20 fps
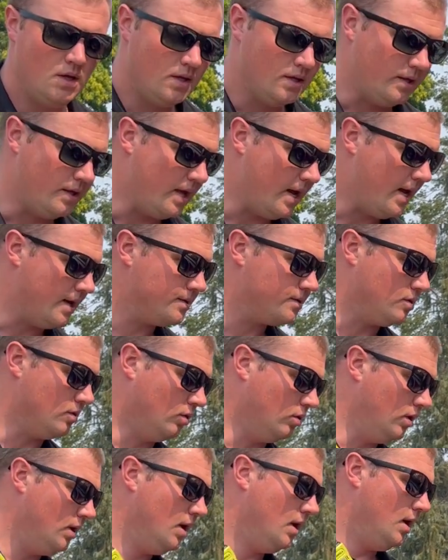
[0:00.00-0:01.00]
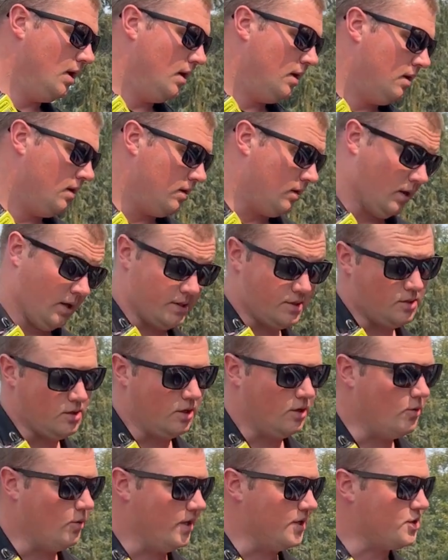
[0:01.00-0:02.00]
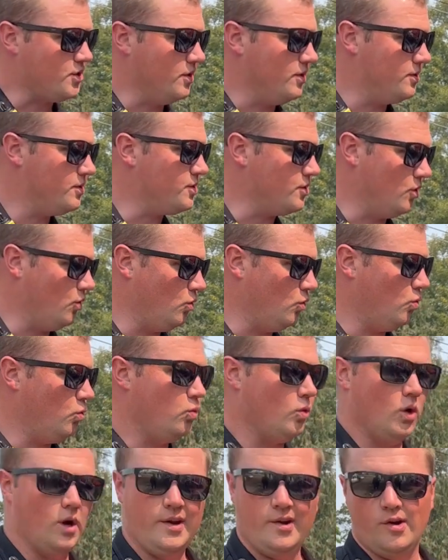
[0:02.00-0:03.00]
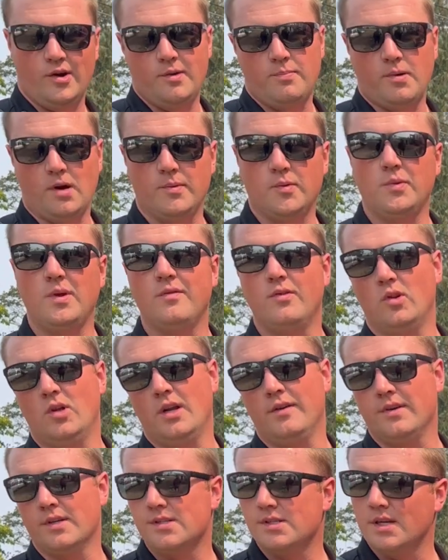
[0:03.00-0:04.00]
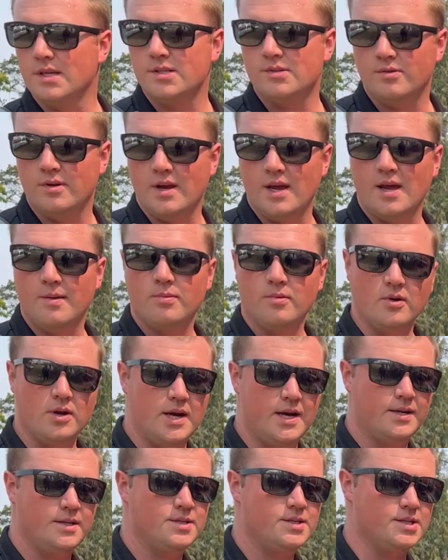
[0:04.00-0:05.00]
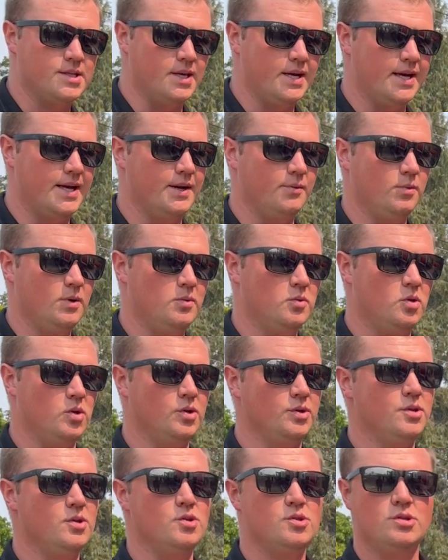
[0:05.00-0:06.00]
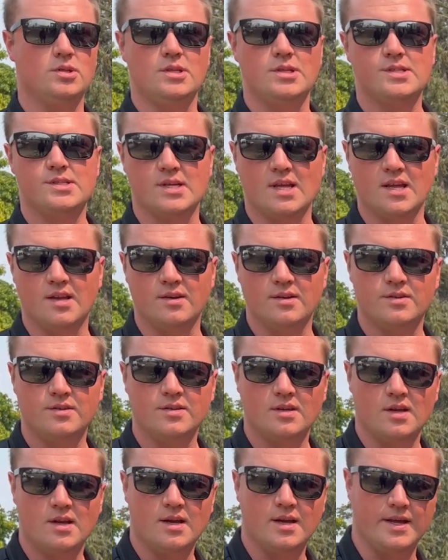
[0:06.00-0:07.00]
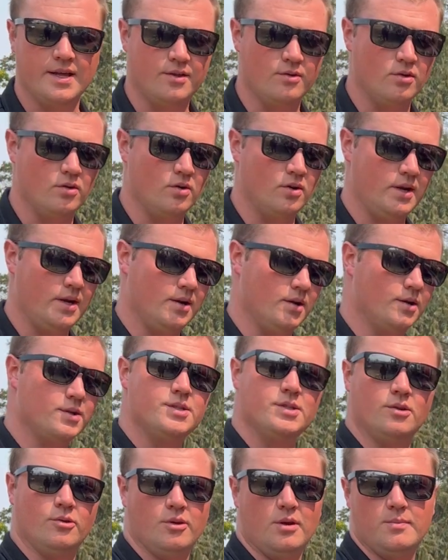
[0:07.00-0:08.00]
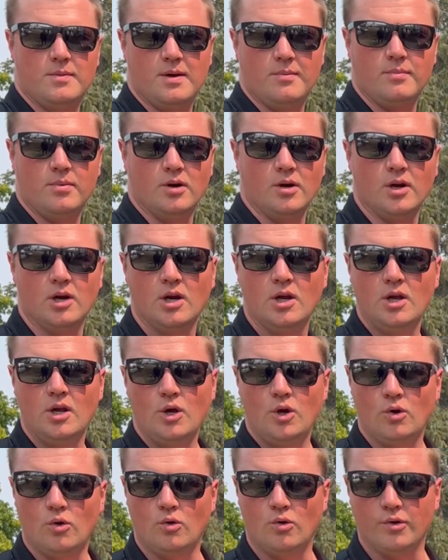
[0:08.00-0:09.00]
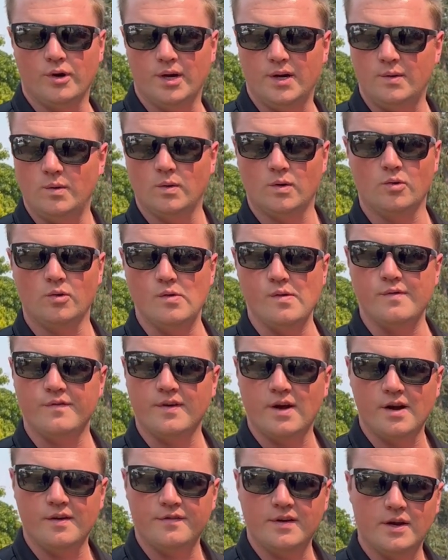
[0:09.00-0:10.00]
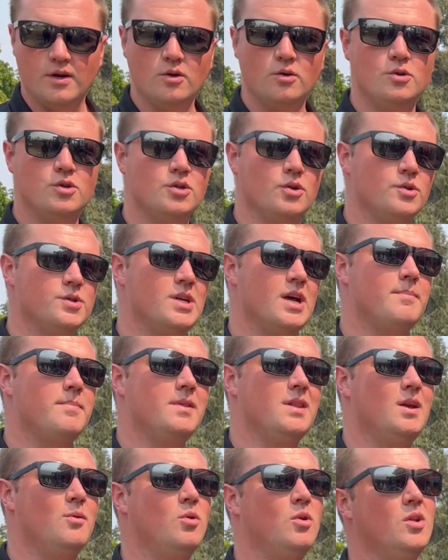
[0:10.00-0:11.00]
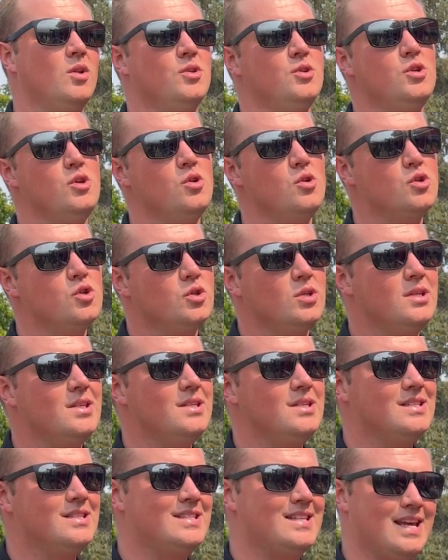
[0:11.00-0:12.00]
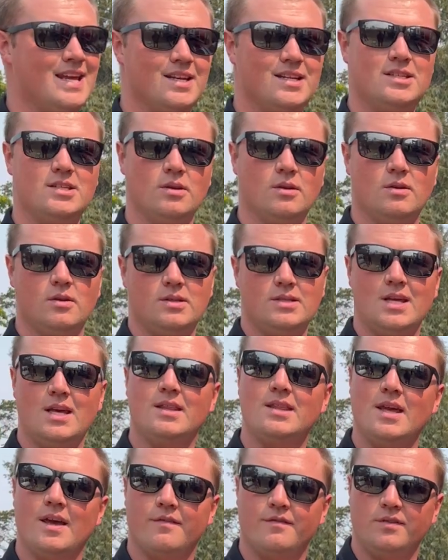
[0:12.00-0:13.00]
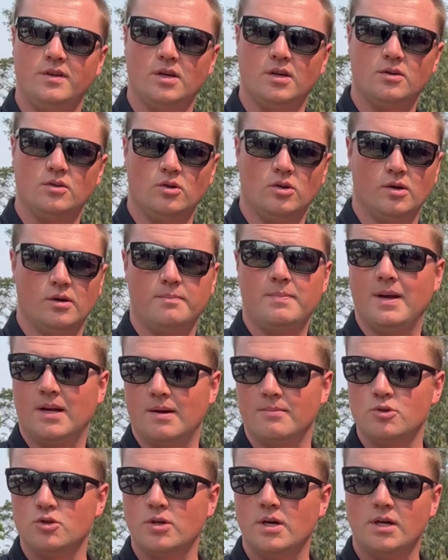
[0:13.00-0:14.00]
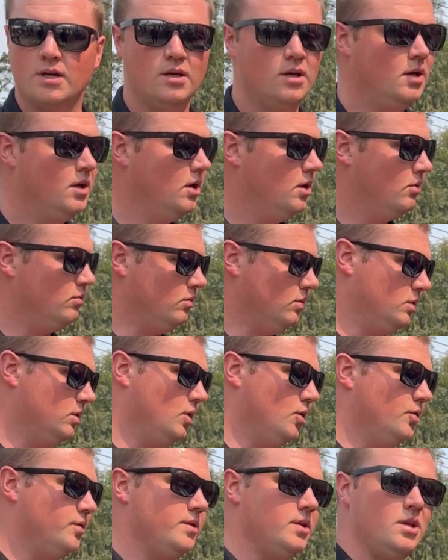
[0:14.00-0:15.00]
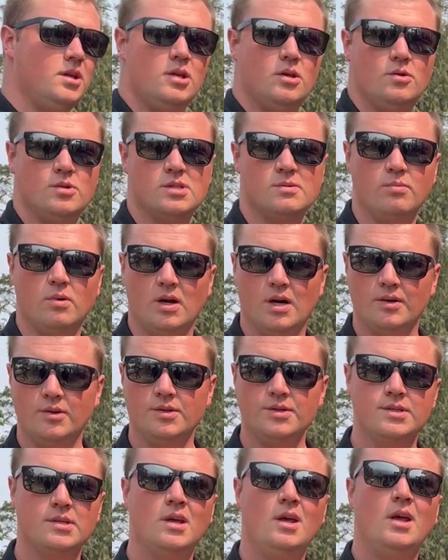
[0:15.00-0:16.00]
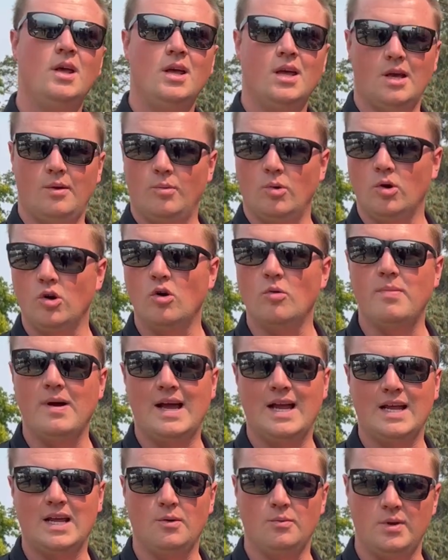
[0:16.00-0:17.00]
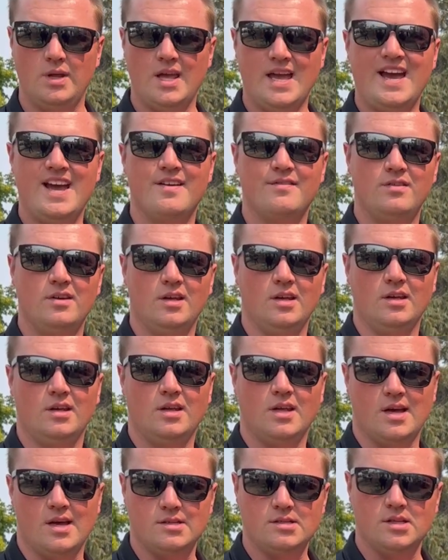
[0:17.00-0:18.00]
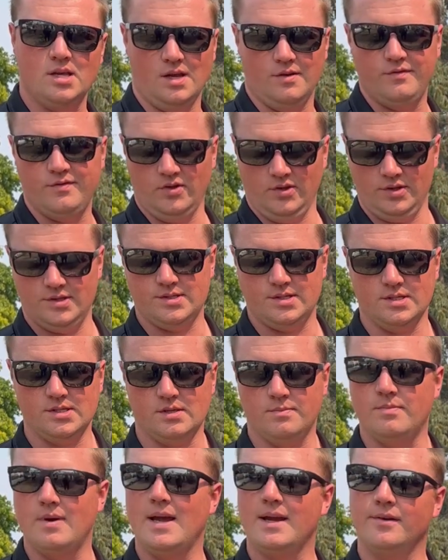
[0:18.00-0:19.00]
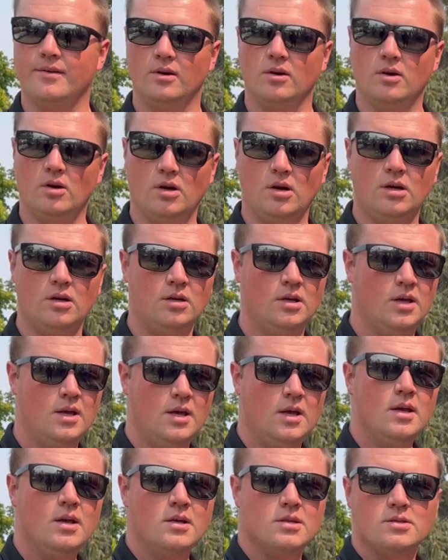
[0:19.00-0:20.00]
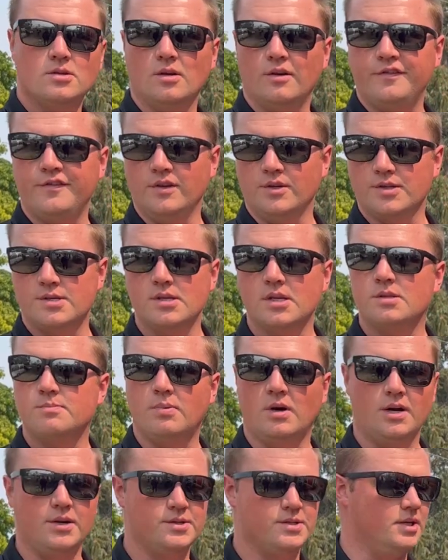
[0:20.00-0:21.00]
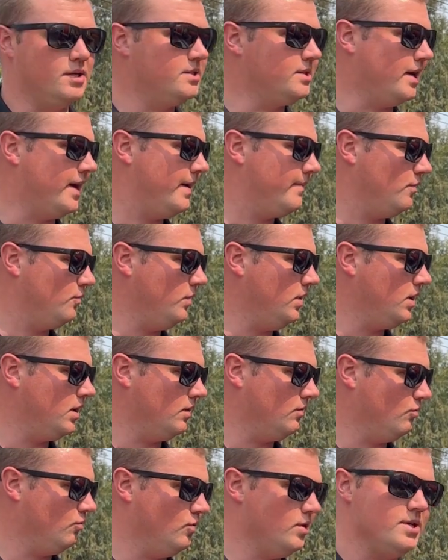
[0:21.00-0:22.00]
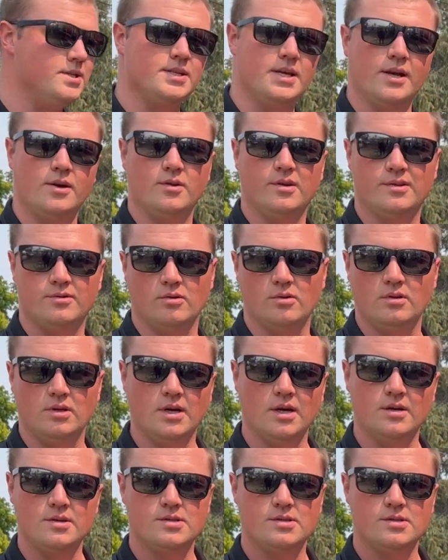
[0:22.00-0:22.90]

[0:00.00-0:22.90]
Yeah, so that's a good question. So in our department, we have a lot of accessory apparatus that we will usually send either an auxiliary member or a recruit firefighter who shows up, and they will usually tend to take that vehicle or pickup truck. We'll load the used bottles, and we'll go back and we have a cascade filling system back at our hall. So it'll fill 6 bottles at a time and we can recycle through there.